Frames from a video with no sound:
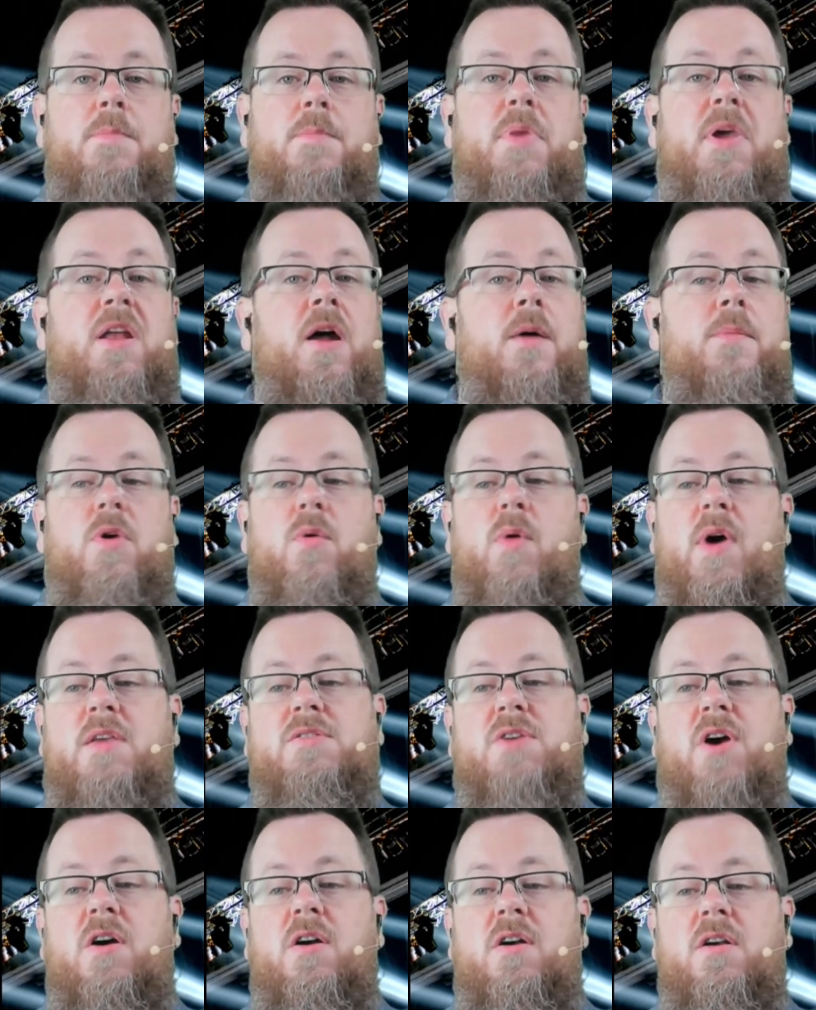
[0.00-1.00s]

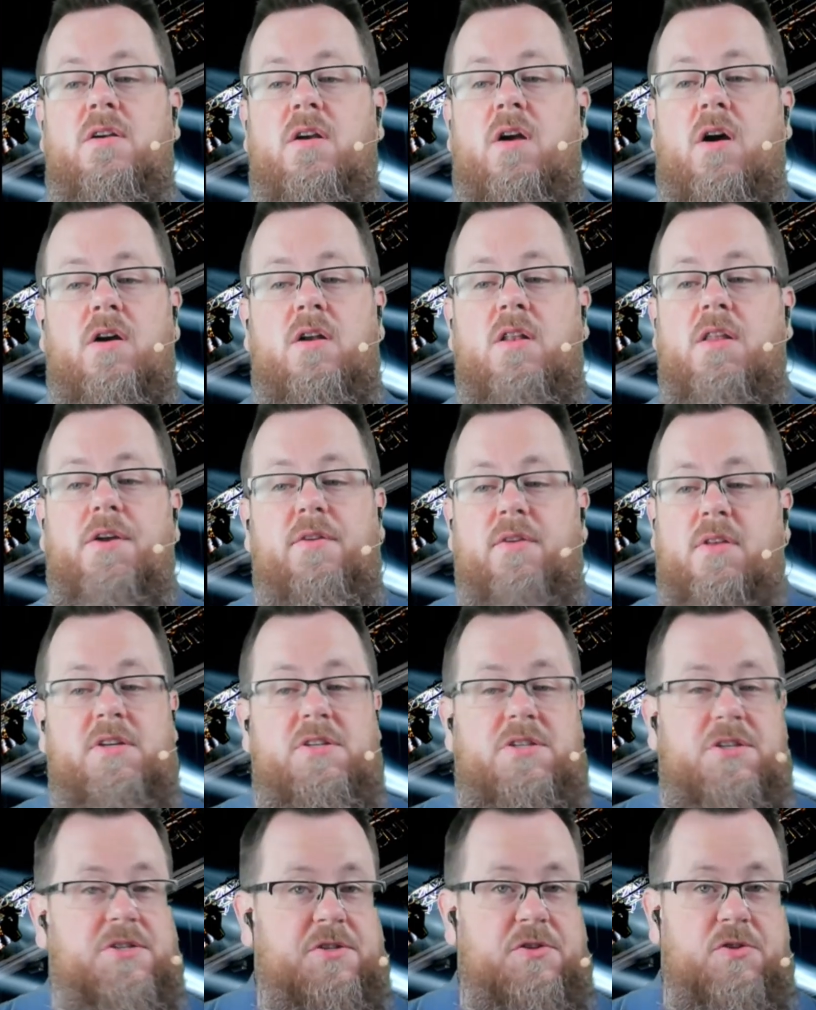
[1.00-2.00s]
PWAs are
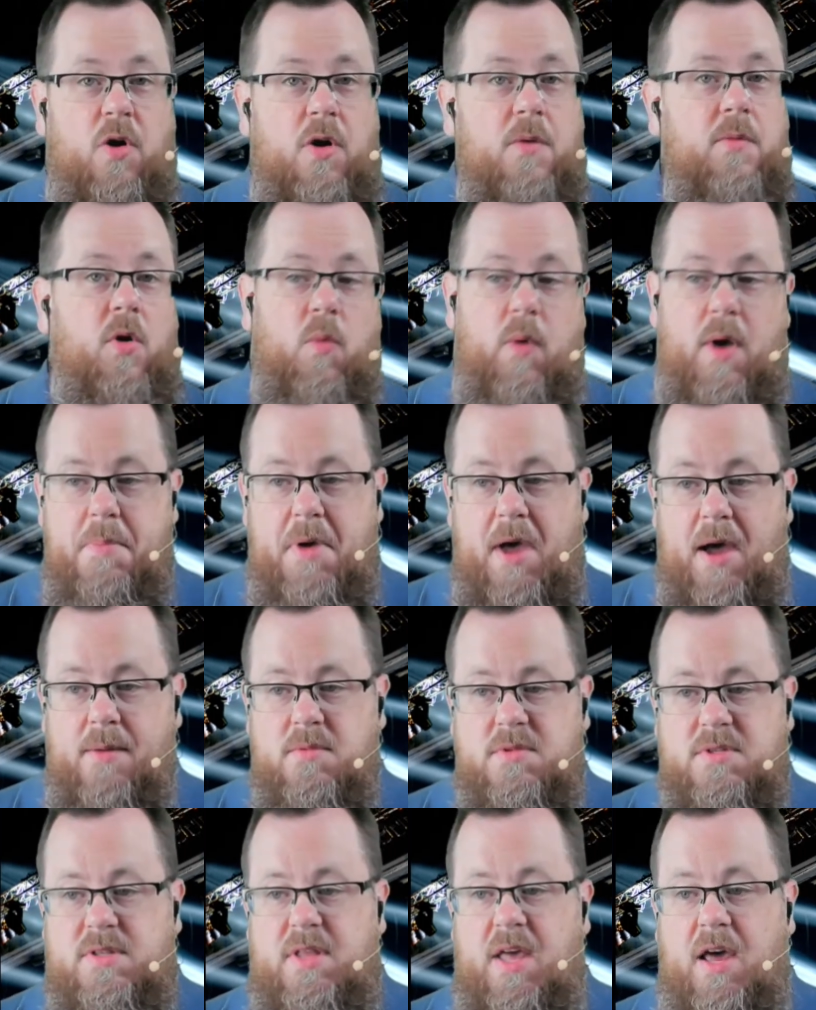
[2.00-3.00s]
literally just normal web
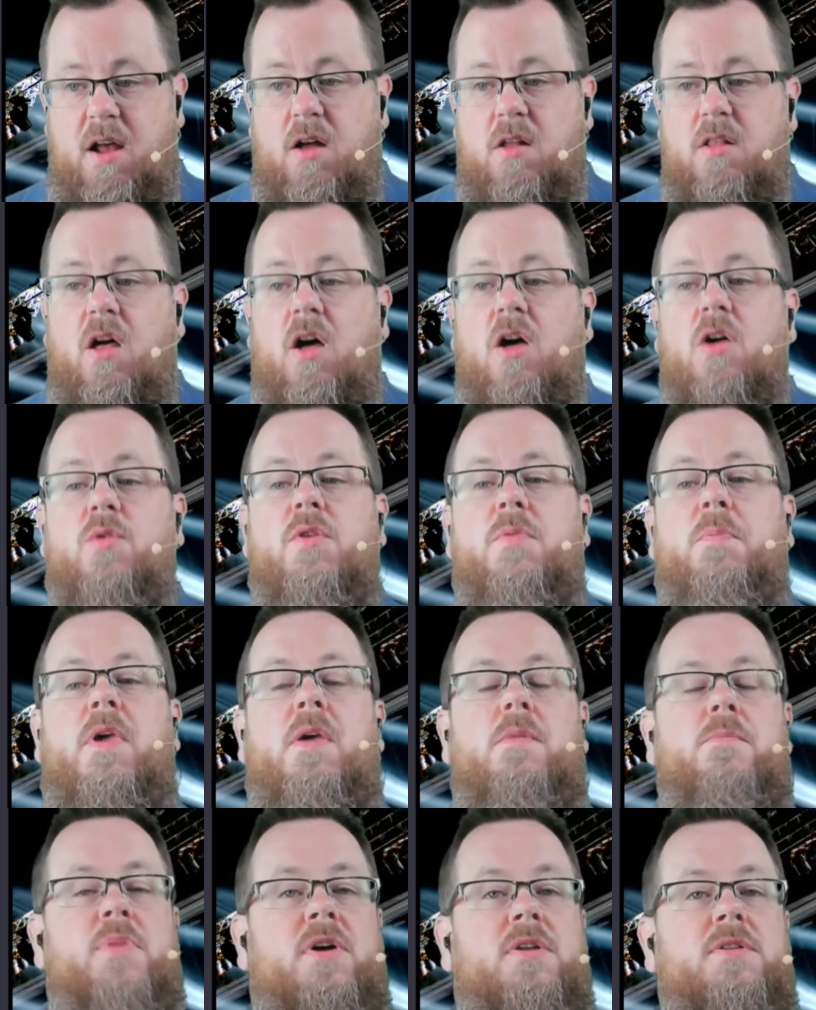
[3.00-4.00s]
apps that, along with
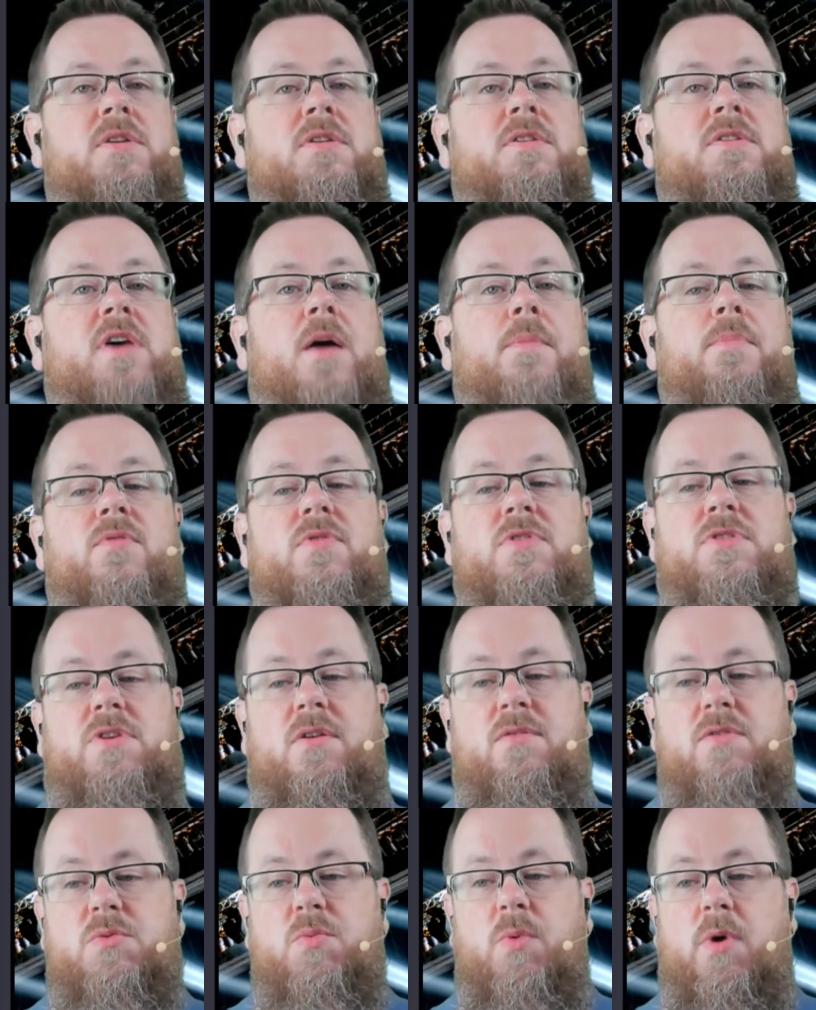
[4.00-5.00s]
being built on top of a
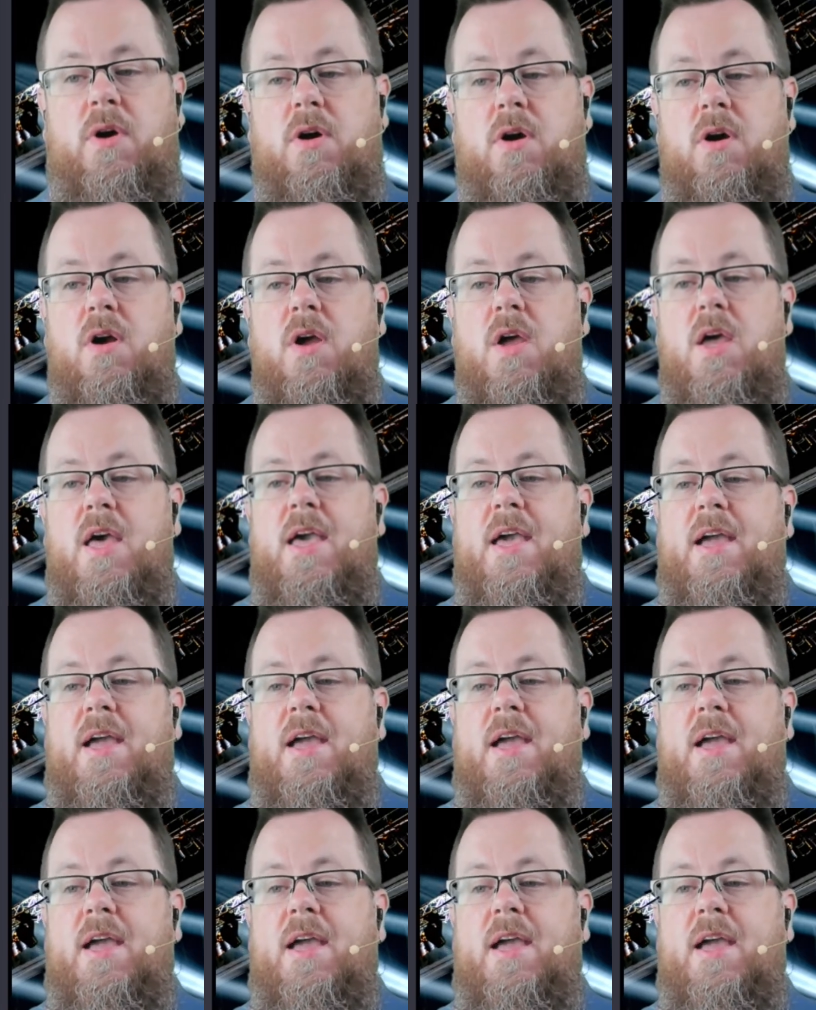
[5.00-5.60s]
service worker,